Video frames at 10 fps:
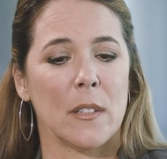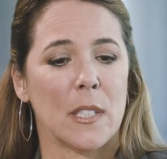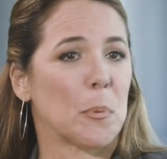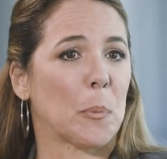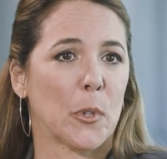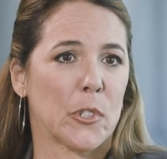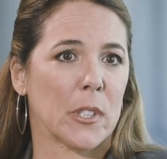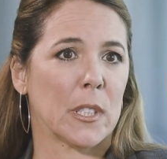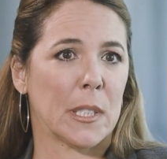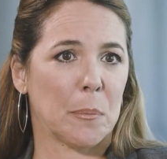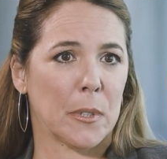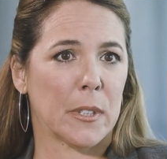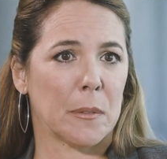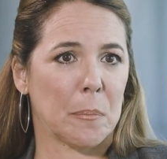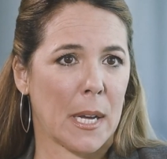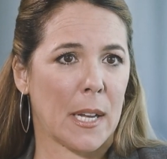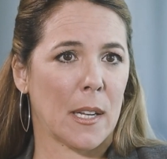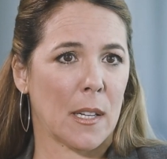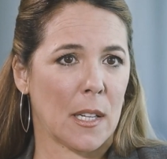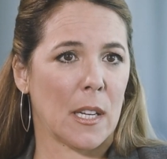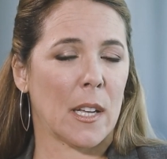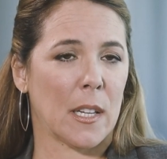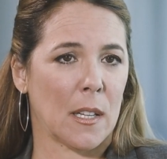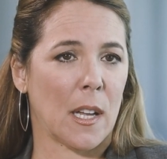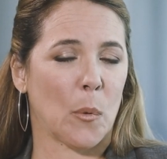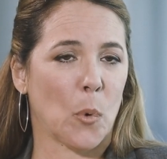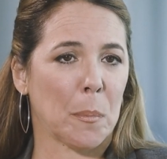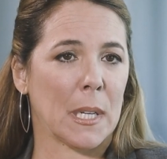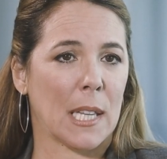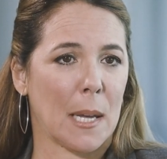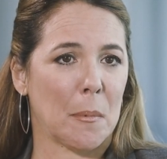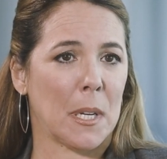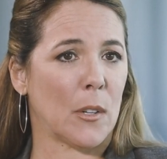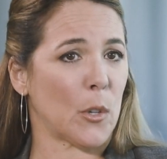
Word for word: disproportionately burdened by a warming climate,